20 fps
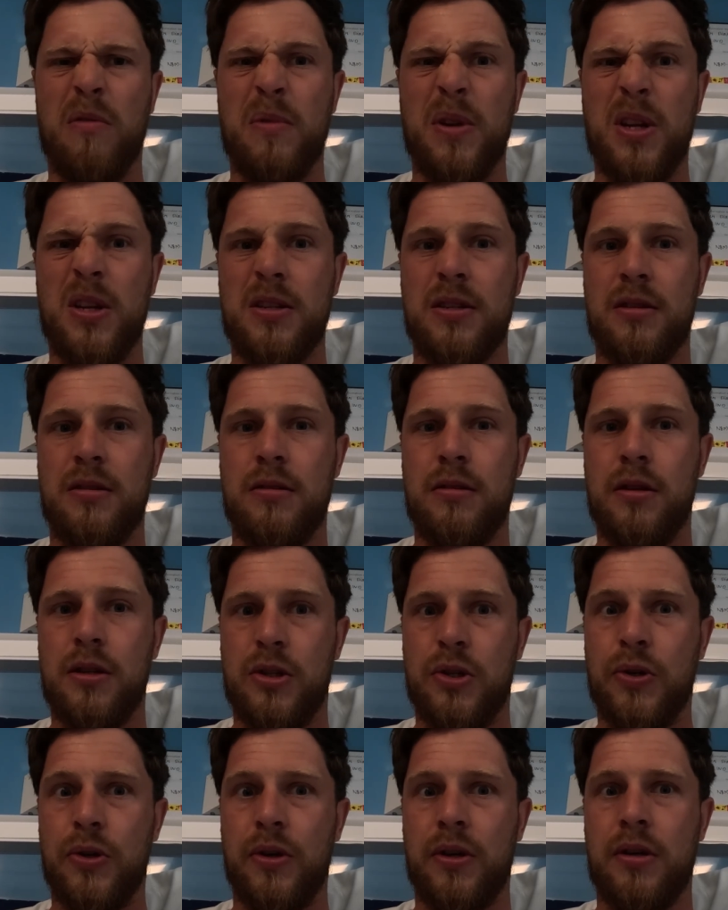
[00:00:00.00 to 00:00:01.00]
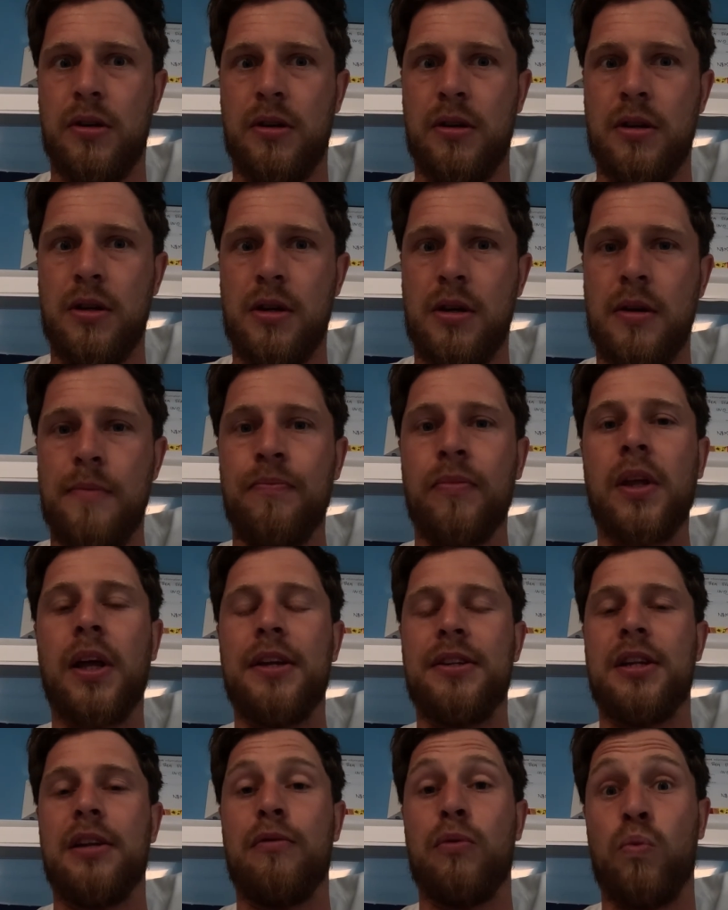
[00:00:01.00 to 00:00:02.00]
minutes it took. We
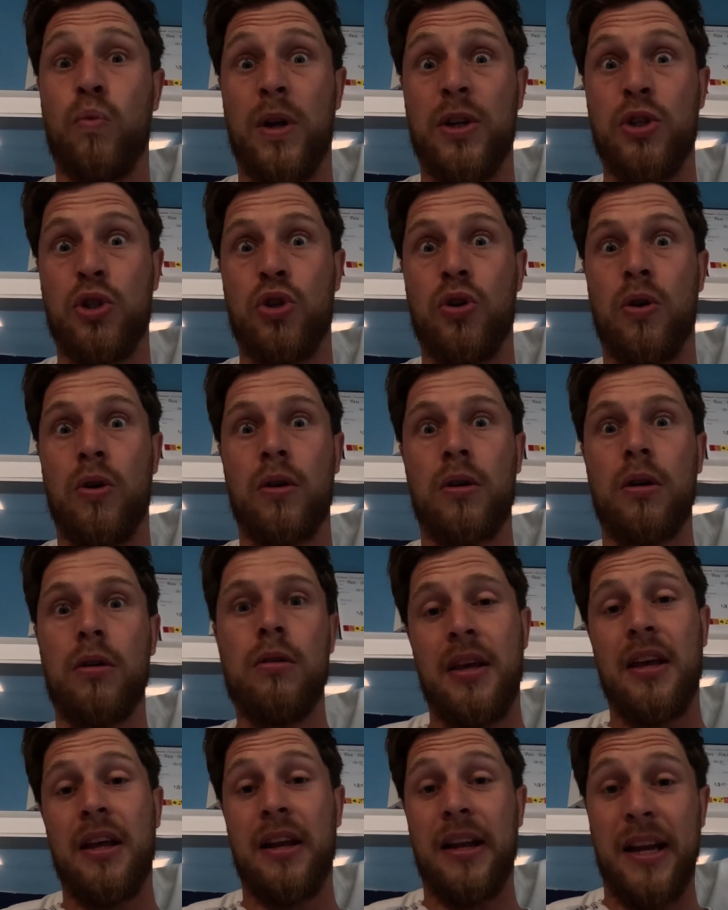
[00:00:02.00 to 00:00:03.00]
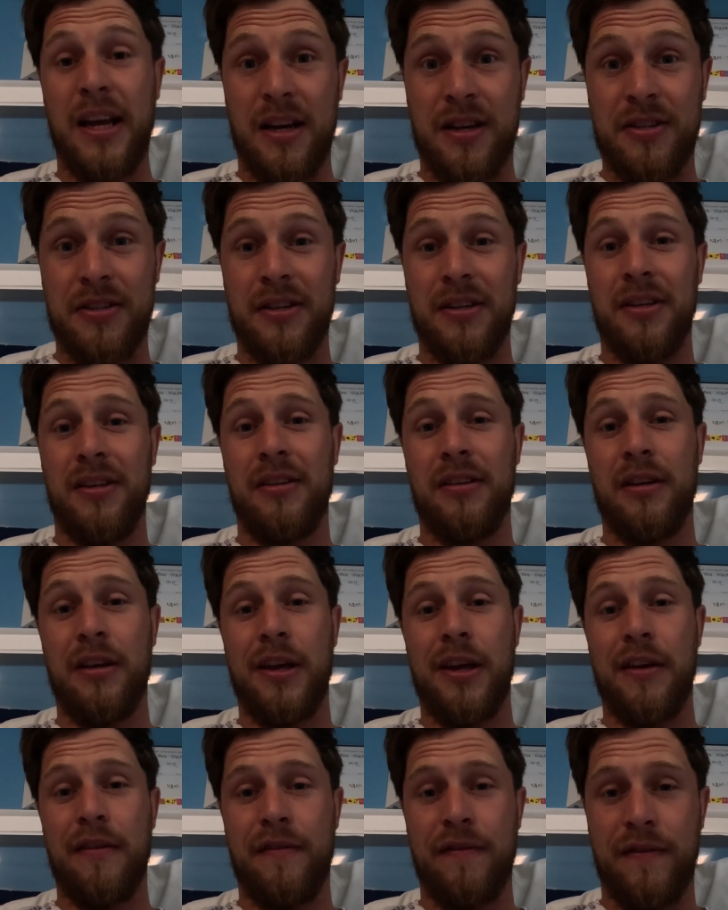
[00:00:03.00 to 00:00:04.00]
delivered one shock, and literally
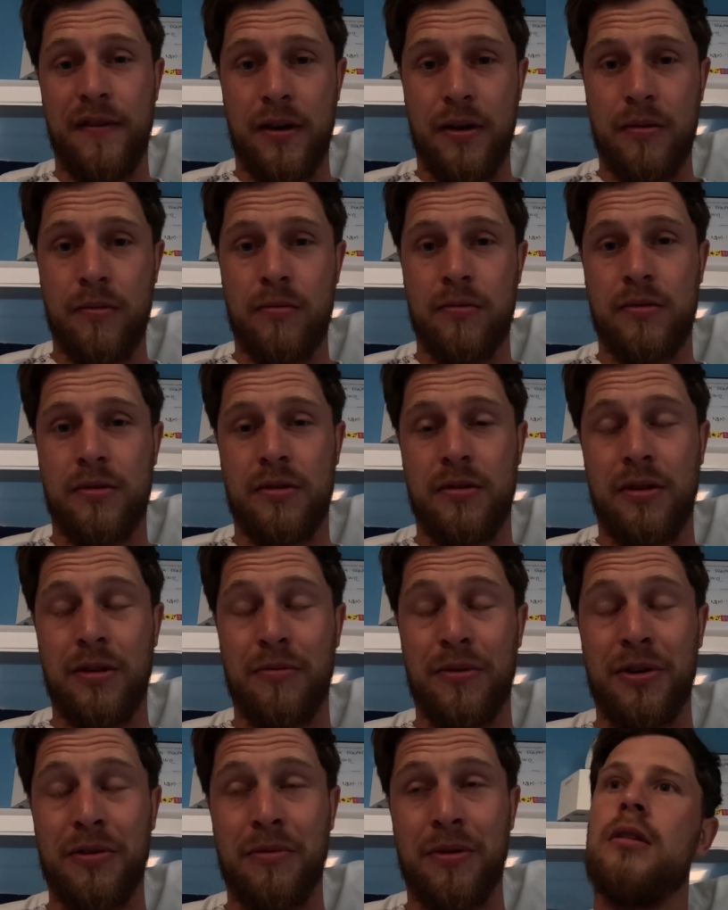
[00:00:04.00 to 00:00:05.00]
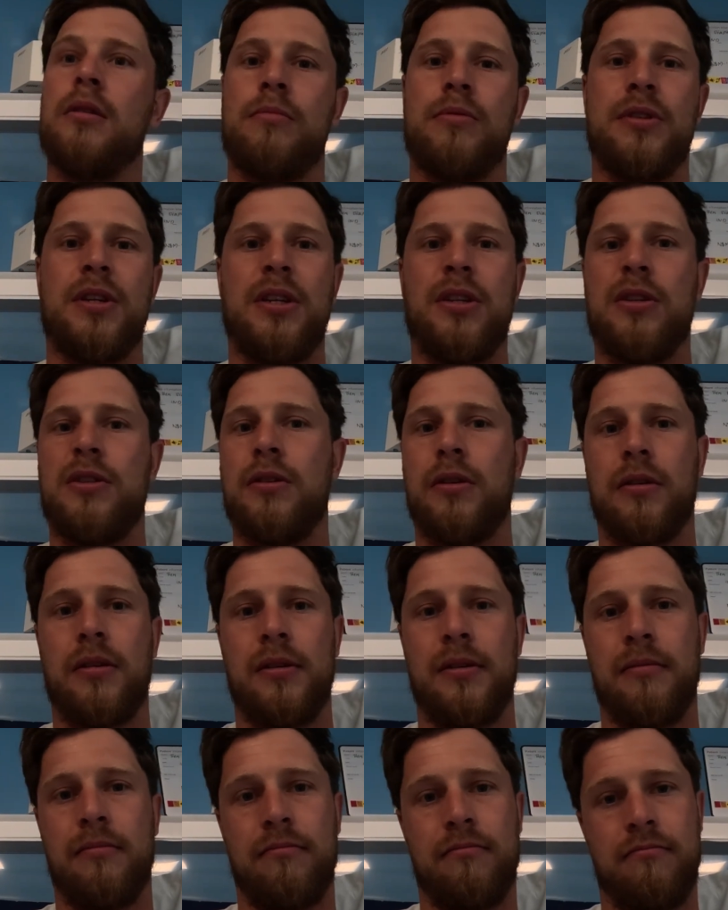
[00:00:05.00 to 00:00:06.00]
it feels like when I woke up, just took
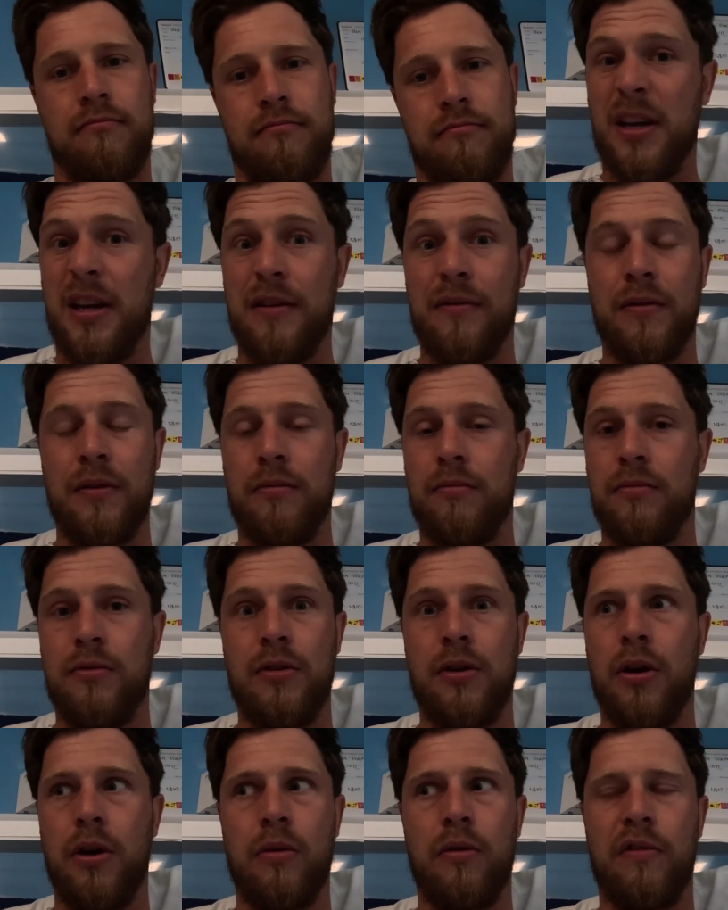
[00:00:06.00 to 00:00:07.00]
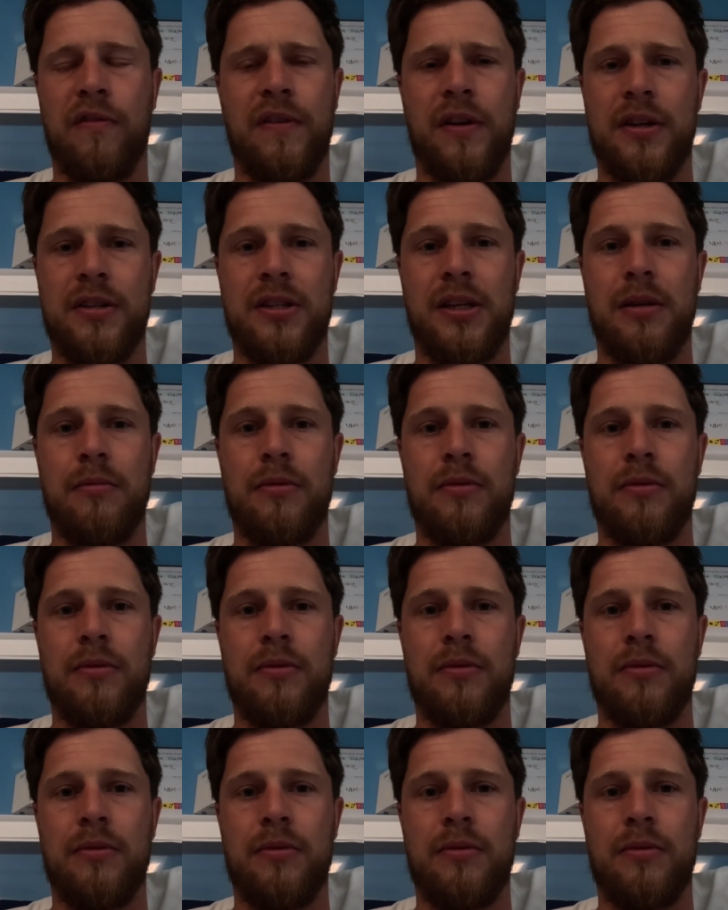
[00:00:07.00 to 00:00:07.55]
like, didn't even know I'd fell asleep.